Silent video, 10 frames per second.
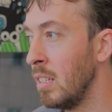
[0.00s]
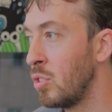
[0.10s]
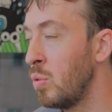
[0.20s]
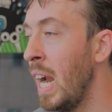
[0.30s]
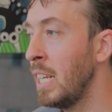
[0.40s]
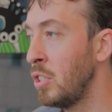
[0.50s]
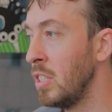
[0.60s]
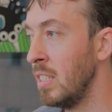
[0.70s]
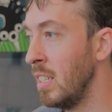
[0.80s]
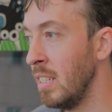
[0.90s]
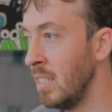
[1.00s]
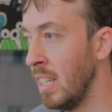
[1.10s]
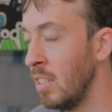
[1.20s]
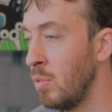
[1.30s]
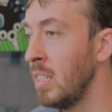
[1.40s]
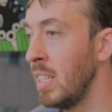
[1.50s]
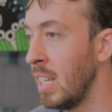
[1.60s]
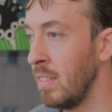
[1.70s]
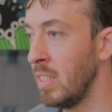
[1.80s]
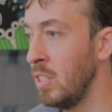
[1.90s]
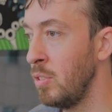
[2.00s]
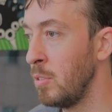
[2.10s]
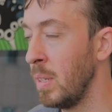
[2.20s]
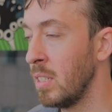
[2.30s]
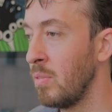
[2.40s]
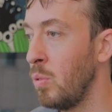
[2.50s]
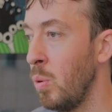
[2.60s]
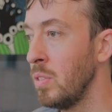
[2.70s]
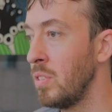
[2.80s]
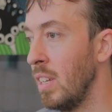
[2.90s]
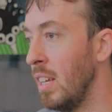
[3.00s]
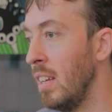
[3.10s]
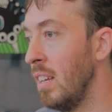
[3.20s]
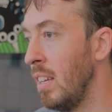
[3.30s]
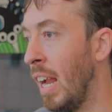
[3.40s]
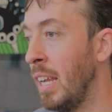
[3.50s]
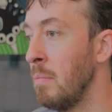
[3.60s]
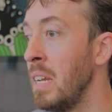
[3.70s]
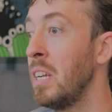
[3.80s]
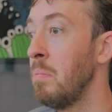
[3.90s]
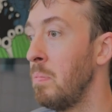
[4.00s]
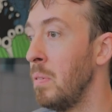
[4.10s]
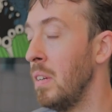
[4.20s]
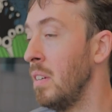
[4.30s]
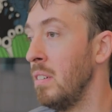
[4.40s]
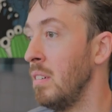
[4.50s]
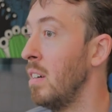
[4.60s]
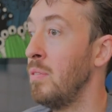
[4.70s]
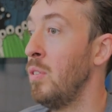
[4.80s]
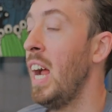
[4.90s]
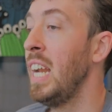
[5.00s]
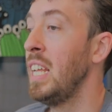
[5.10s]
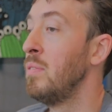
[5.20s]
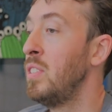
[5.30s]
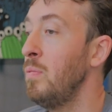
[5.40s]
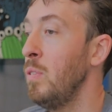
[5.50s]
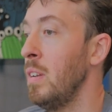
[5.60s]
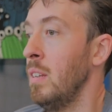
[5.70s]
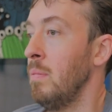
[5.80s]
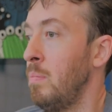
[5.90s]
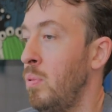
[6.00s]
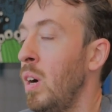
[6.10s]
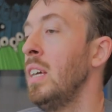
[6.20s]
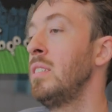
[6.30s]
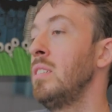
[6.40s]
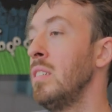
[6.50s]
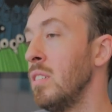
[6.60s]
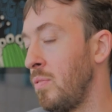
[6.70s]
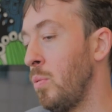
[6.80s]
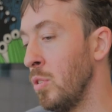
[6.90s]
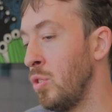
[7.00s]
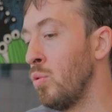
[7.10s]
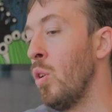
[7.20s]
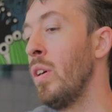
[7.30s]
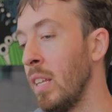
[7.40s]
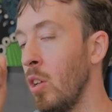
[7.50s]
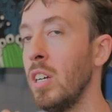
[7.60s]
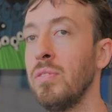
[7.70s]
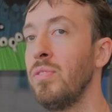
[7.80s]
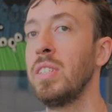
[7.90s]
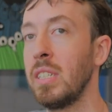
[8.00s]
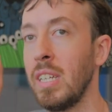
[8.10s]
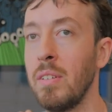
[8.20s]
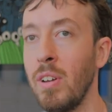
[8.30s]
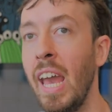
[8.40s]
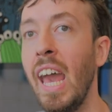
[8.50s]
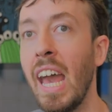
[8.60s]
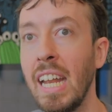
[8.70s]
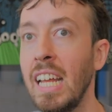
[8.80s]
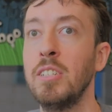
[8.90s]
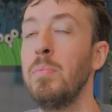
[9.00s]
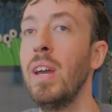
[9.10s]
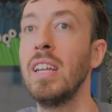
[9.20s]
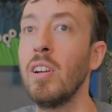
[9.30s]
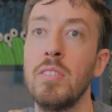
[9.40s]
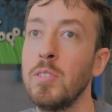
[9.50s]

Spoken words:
traction in addressing any of these issues, because of course I can make up a variety of different processes for drawing laws of physics out of a hat, and depending on